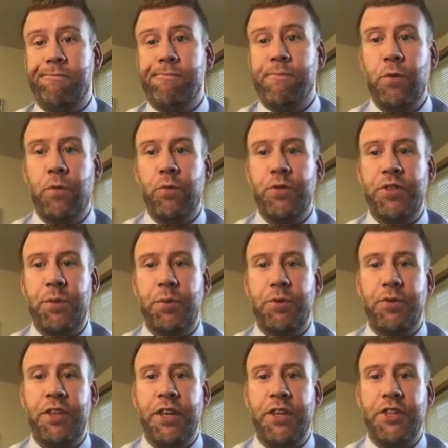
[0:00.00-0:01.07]
reciprocal
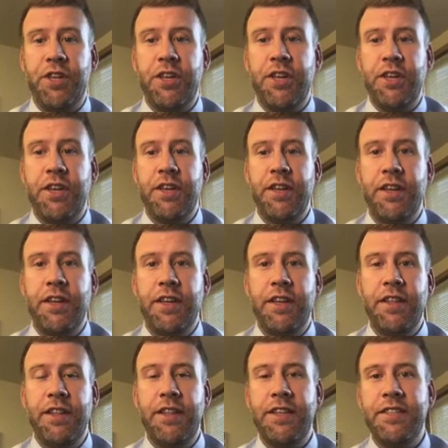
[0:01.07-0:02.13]
teaching,
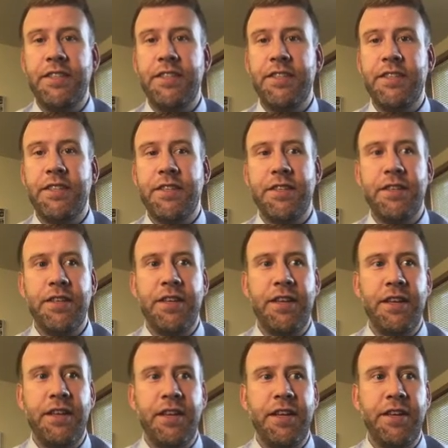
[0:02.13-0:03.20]
this
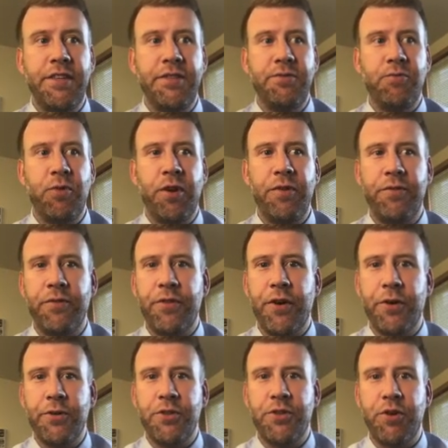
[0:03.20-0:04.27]
is one of
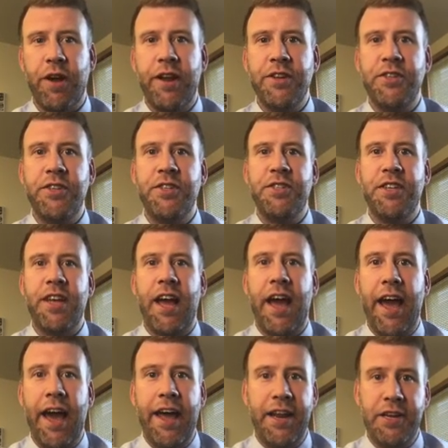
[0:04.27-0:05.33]
those strategies to
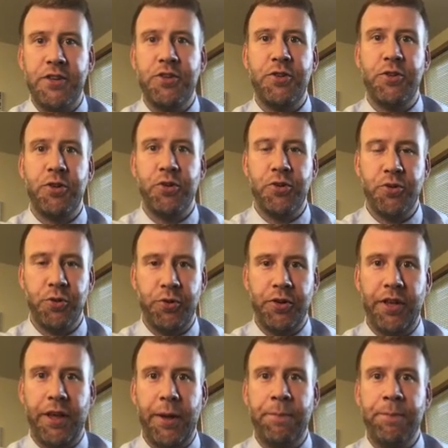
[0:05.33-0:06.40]
add into your toolkit,